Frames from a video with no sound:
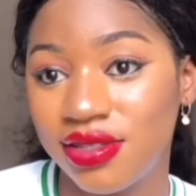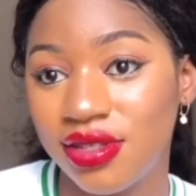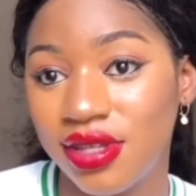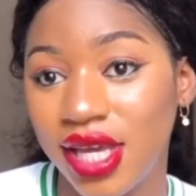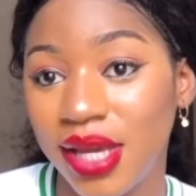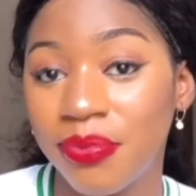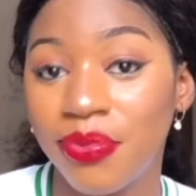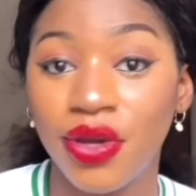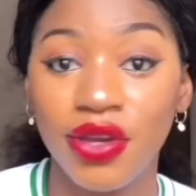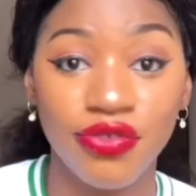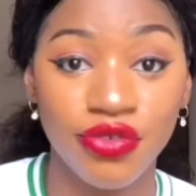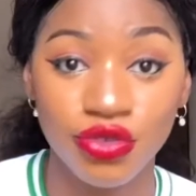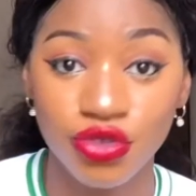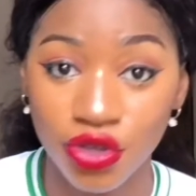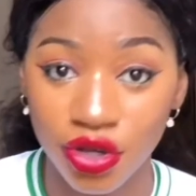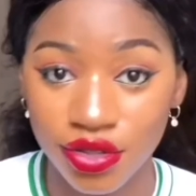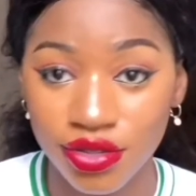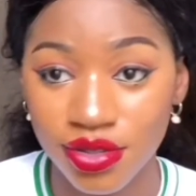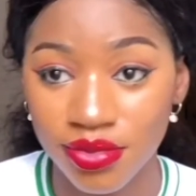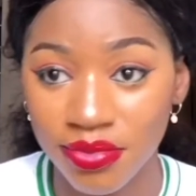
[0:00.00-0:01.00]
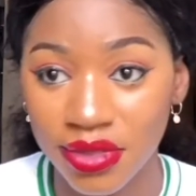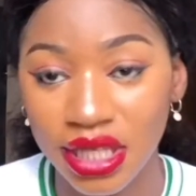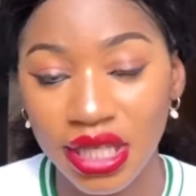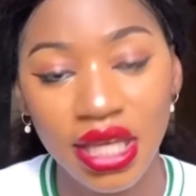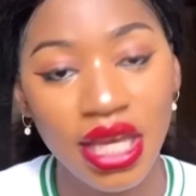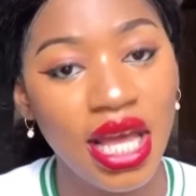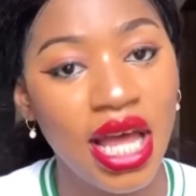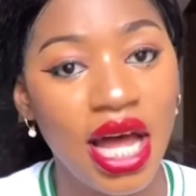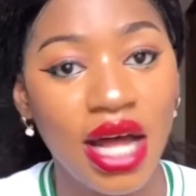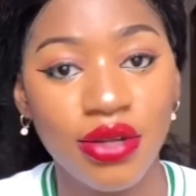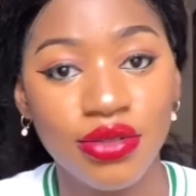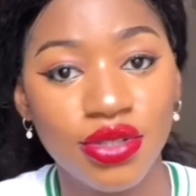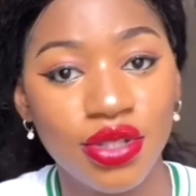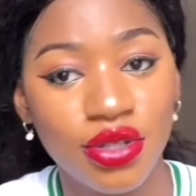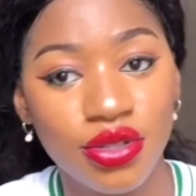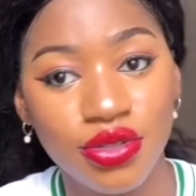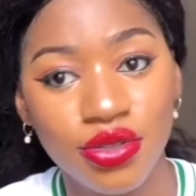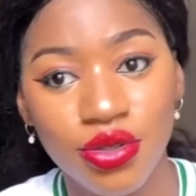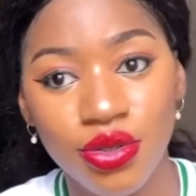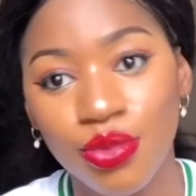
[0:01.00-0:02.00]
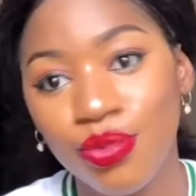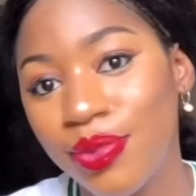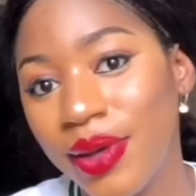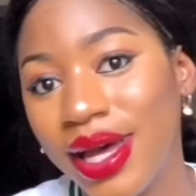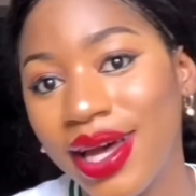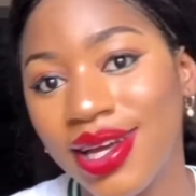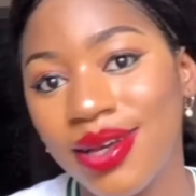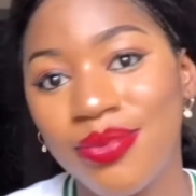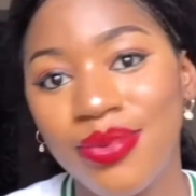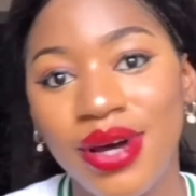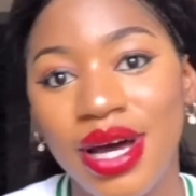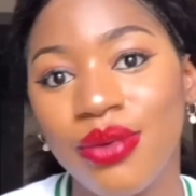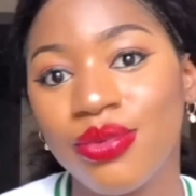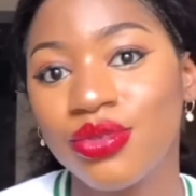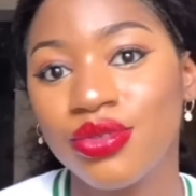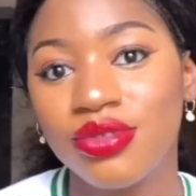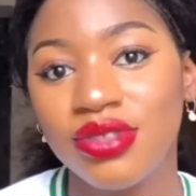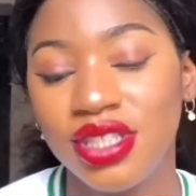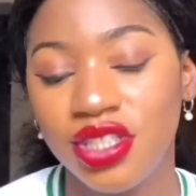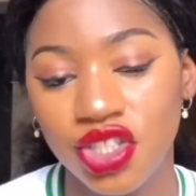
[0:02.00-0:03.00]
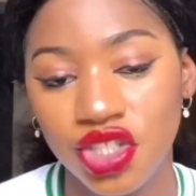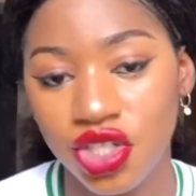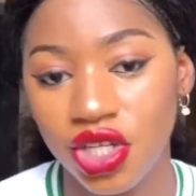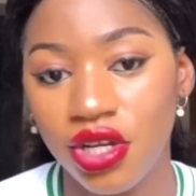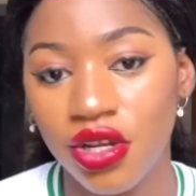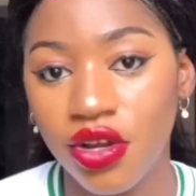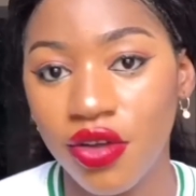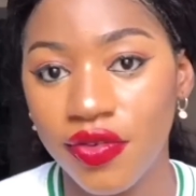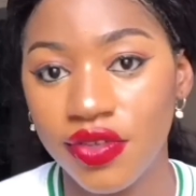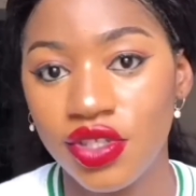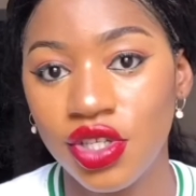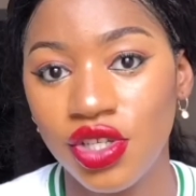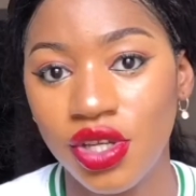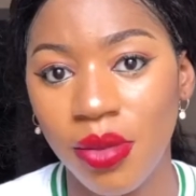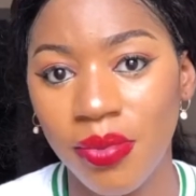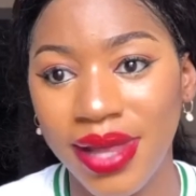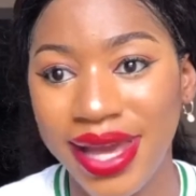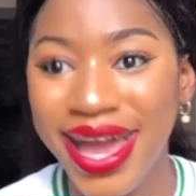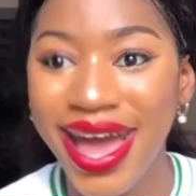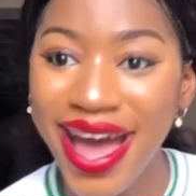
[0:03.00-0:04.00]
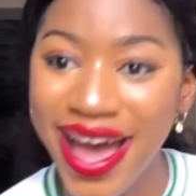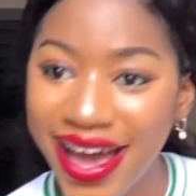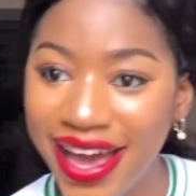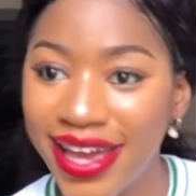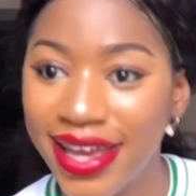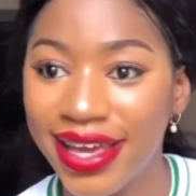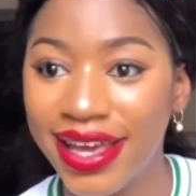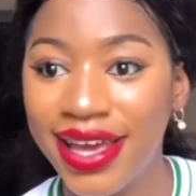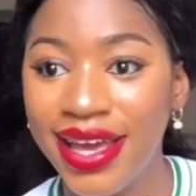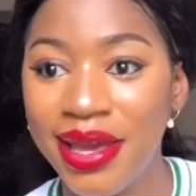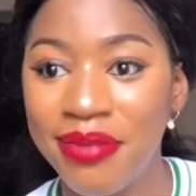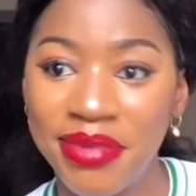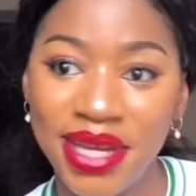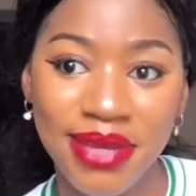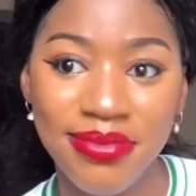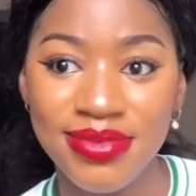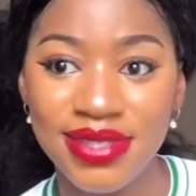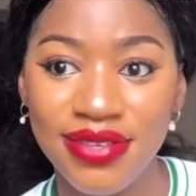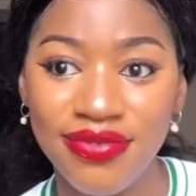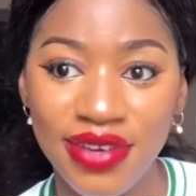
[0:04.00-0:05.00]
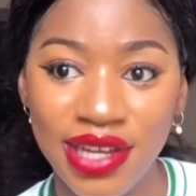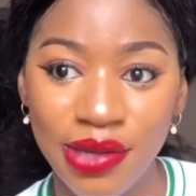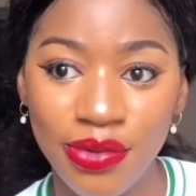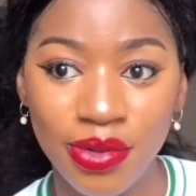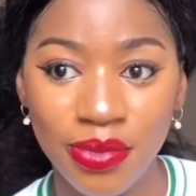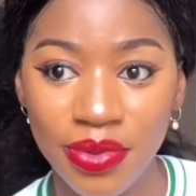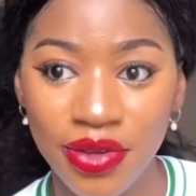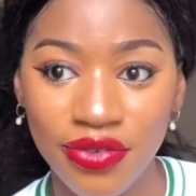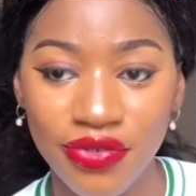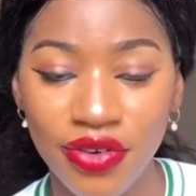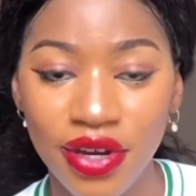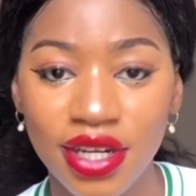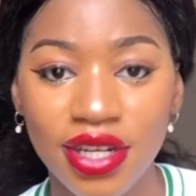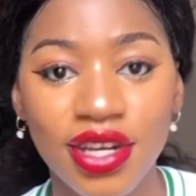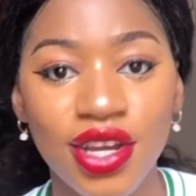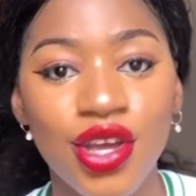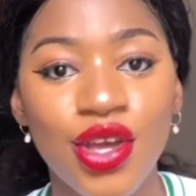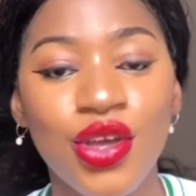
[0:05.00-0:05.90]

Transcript: But if you talk to me, I'll talk to you back, but I wouldn't initiate a conversation. I'm like, hi, my name is Dyvynelydivine, I want to be your friend.